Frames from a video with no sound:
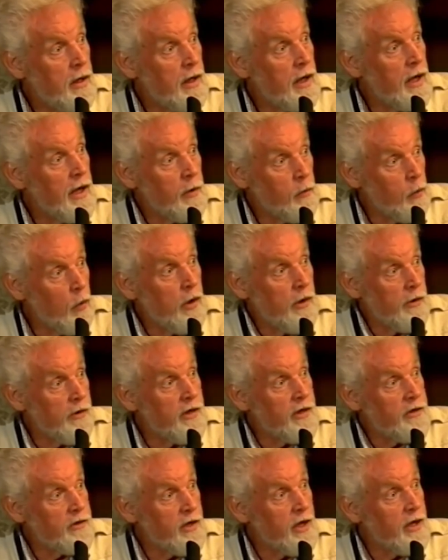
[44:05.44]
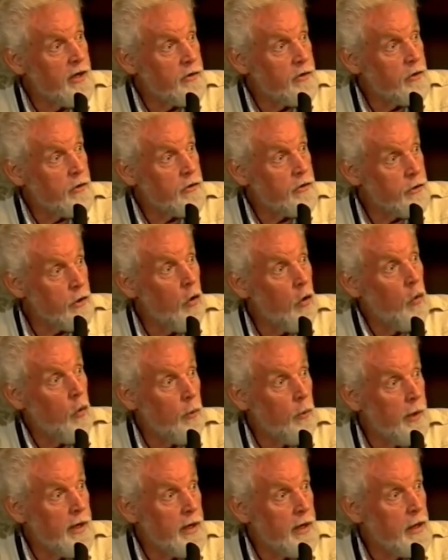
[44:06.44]
And one of these angels
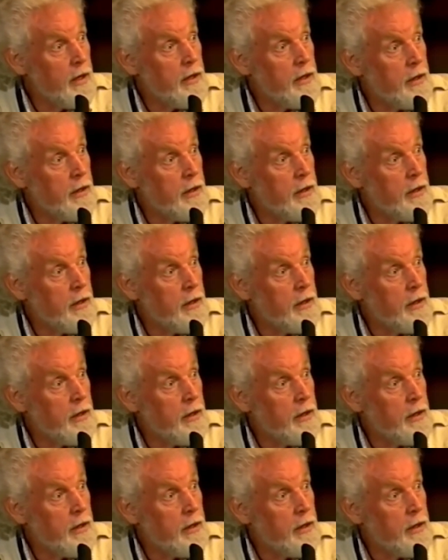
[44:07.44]
told me